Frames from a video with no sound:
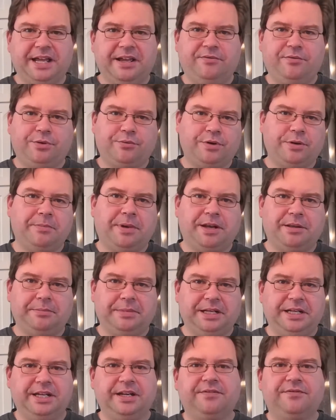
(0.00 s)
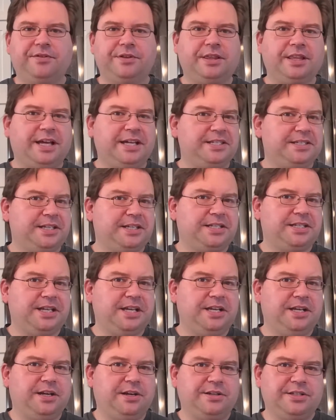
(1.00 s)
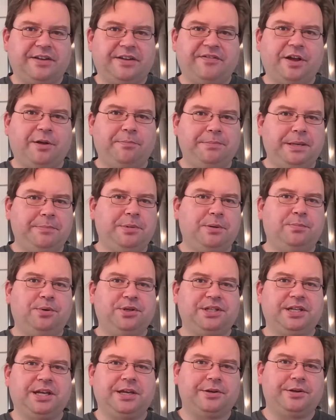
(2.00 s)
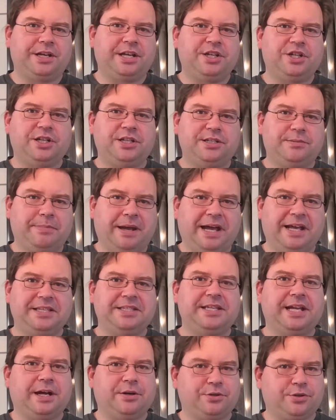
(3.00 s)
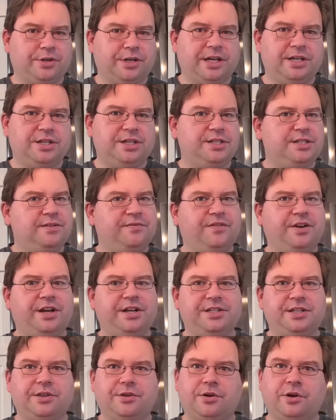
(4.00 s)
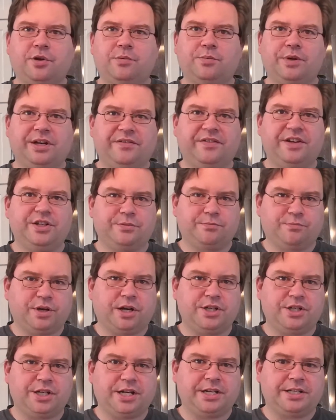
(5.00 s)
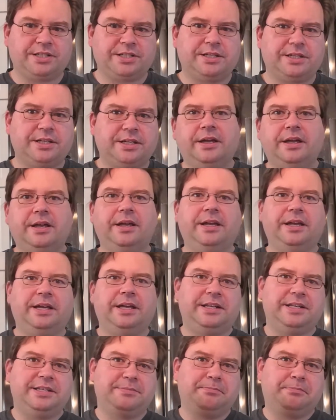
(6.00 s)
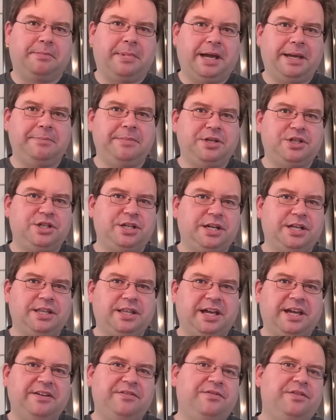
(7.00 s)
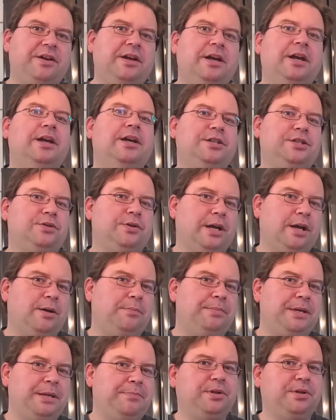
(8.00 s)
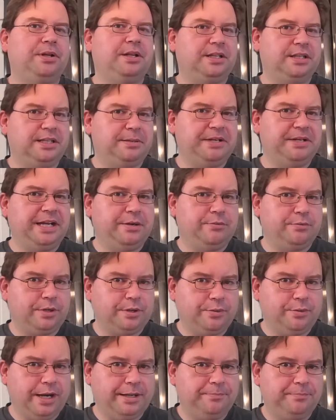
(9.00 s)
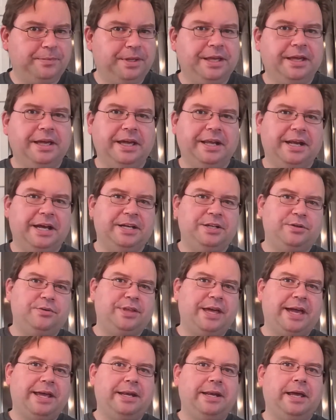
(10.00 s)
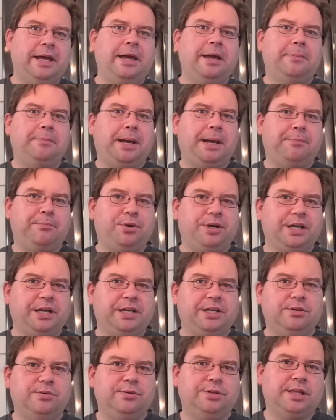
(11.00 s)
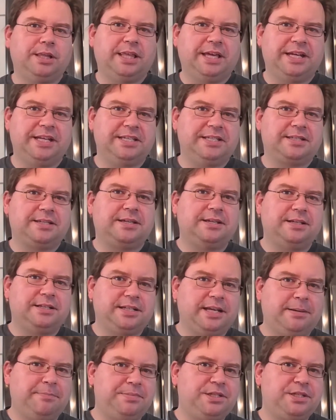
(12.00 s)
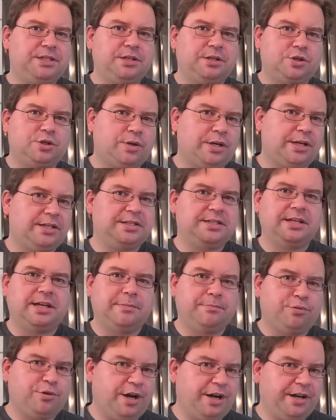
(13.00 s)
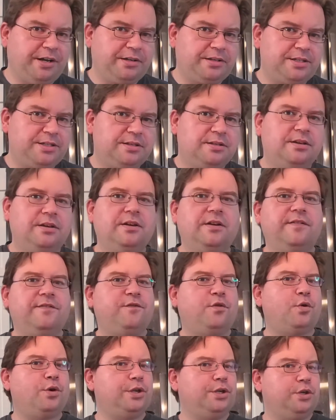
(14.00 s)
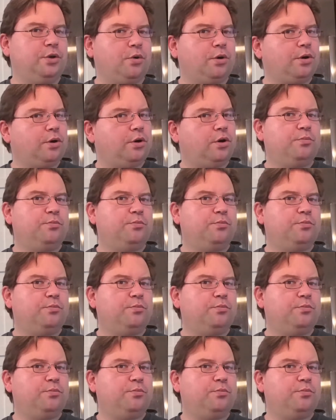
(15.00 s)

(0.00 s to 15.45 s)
with Remodel Media. For the last 16 years, I've helped people put together kitchens, baths, outdoor kitchens, and various other home renovation projects. It is my mission in life to help people eliminate regret. And I do that by bringing you the latest tips, tricks, and products for your home